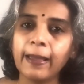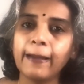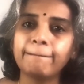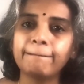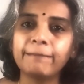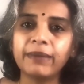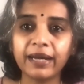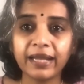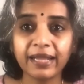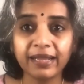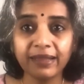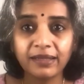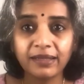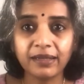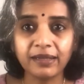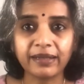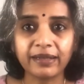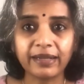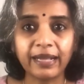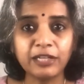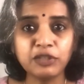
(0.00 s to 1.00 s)
But in the
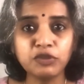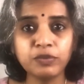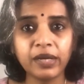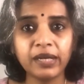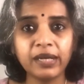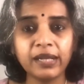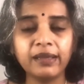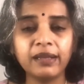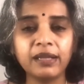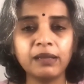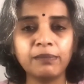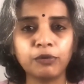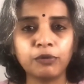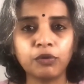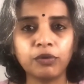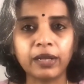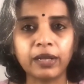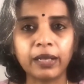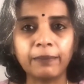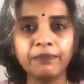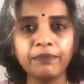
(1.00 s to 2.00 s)
graduate degree
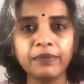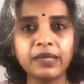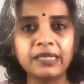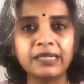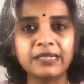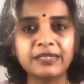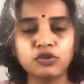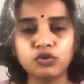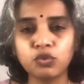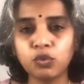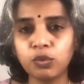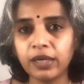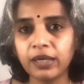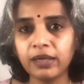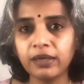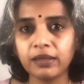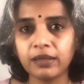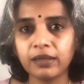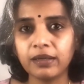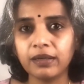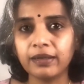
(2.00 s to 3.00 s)
program, a
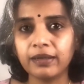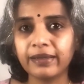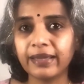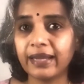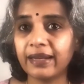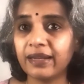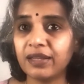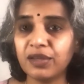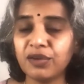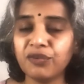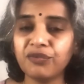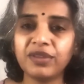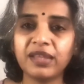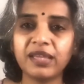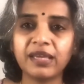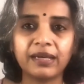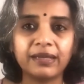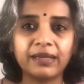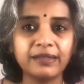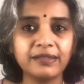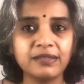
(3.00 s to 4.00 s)
student can give the
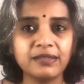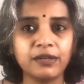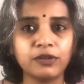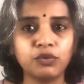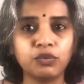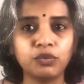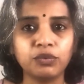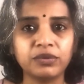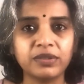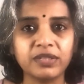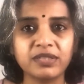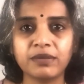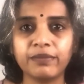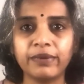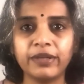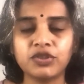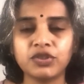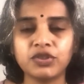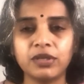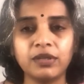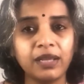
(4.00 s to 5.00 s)
answer to this
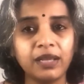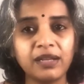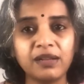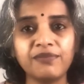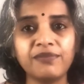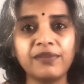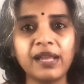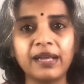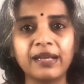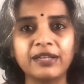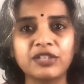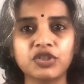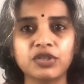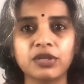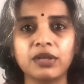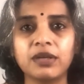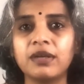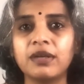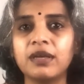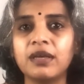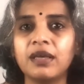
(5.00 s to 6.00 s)
question in a flash.
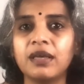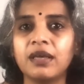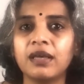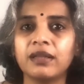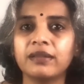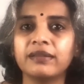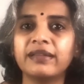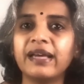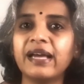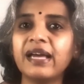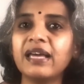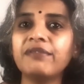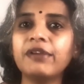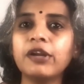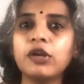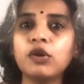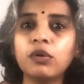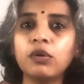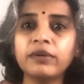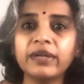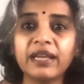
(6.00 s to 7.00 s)
There we
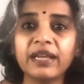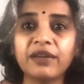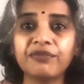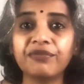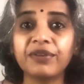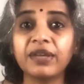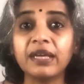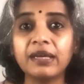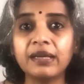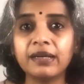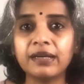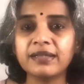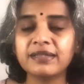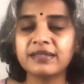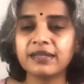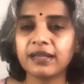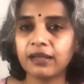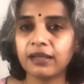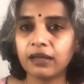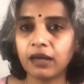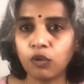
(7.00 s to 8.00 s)
don't take fingers
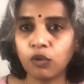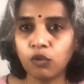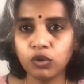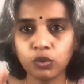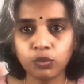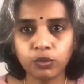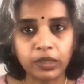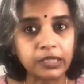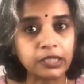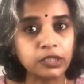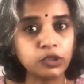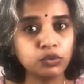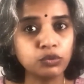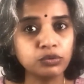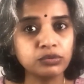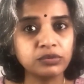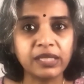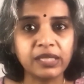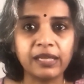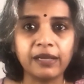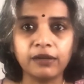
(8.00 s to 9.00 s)
and count 1, 2,
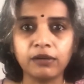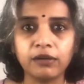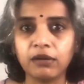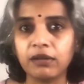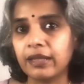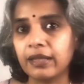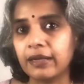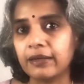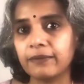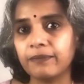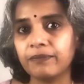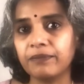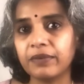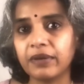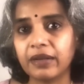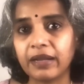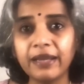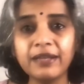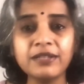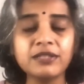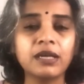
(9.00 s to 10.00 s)
3 and all that,
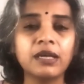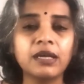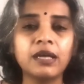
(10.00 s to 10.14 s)
right?